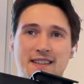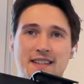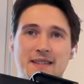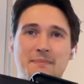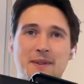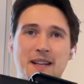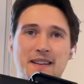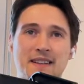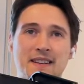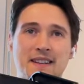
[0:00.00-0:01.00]
that's the plan
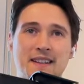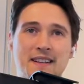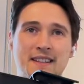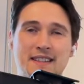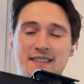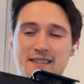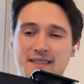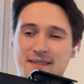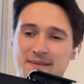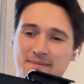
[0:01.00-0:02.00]

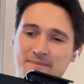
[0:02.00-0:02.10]
uh,